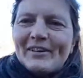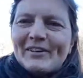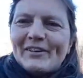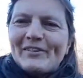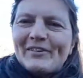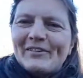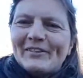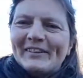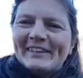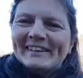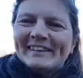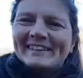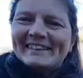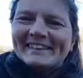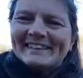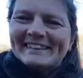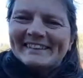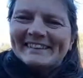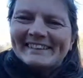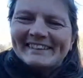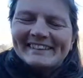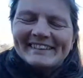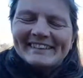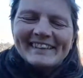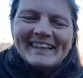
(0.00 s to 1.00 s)
There we go.
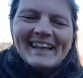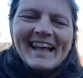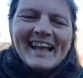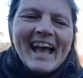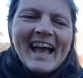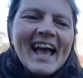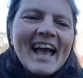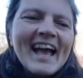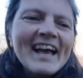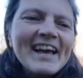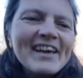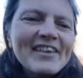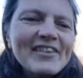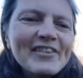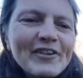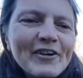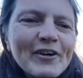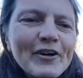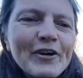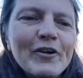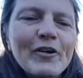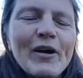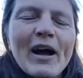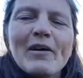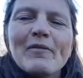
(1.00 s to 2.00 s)

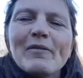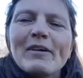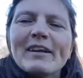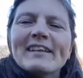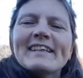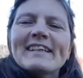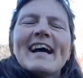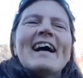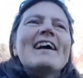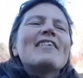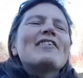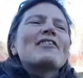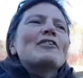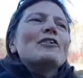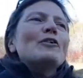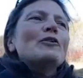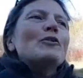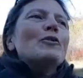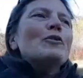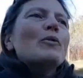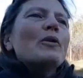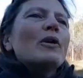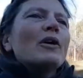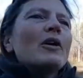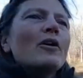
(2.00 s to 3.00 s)
So I wanted to ask you,
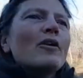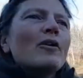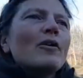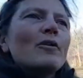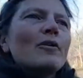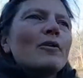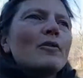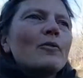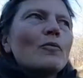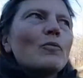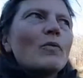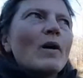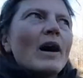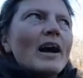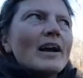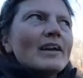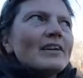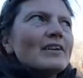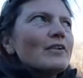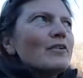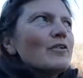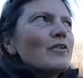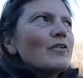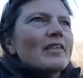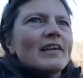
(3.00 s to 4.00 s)
why do
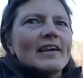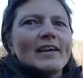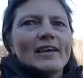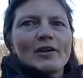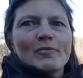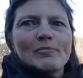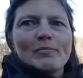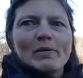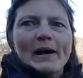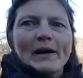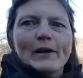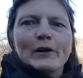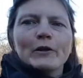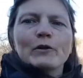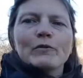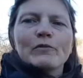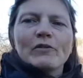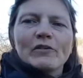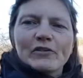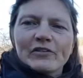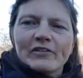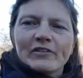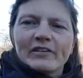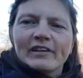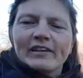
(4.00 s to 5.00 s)
you think
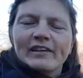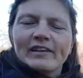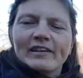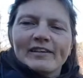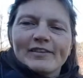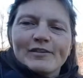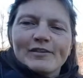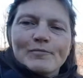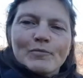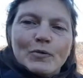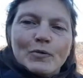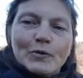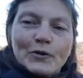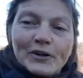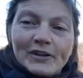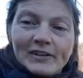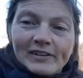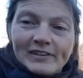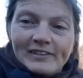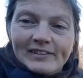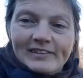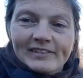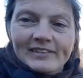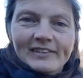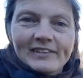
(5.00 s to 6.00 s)
biodiversity is important,
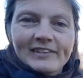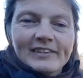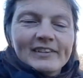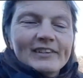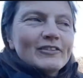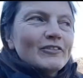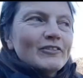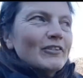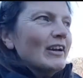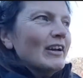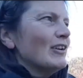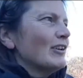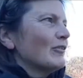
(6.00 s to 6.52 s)
right?